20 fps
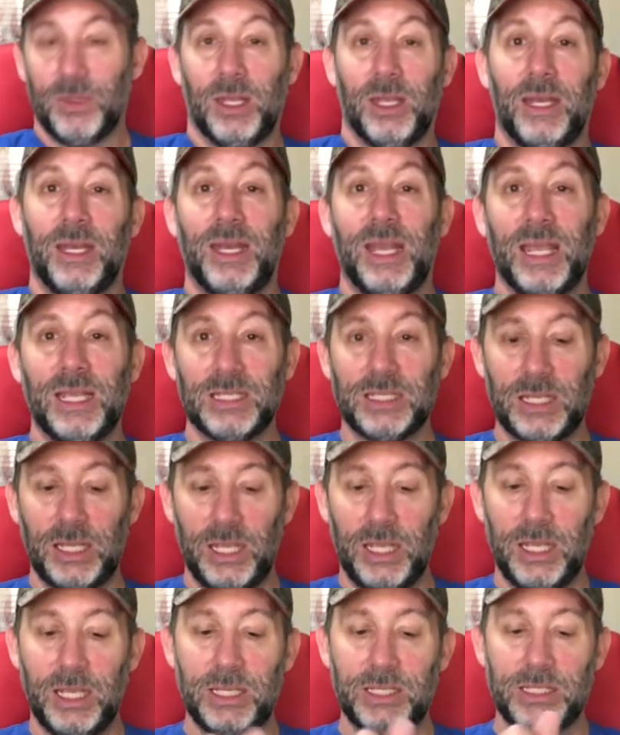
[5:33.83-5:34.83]
Next
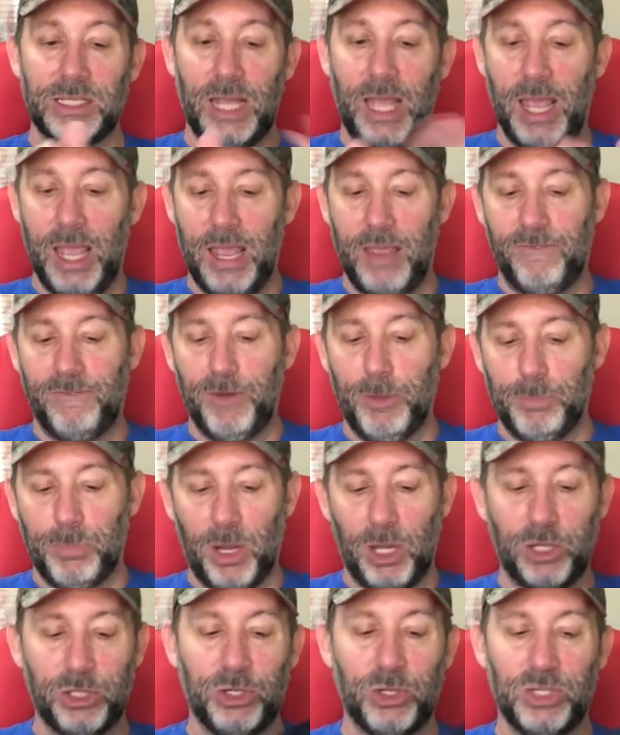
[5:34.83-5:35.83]
is a
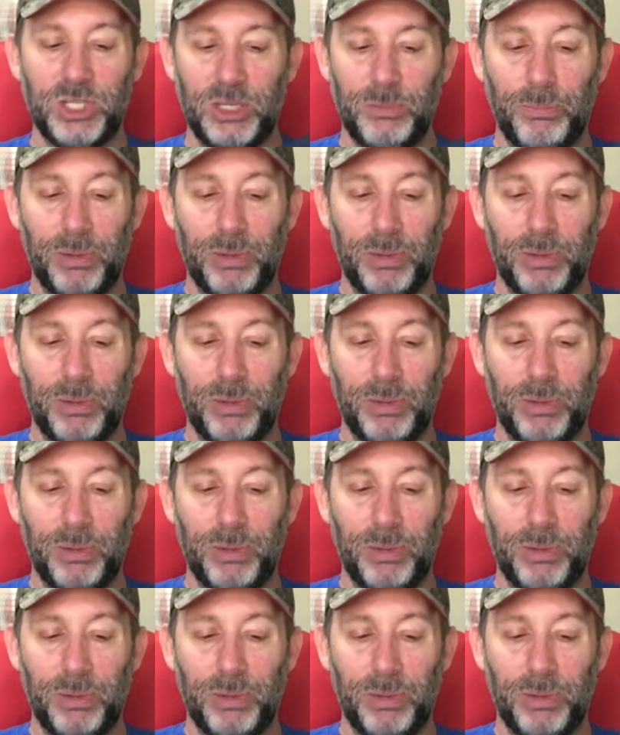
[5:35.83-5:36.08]
football jersey,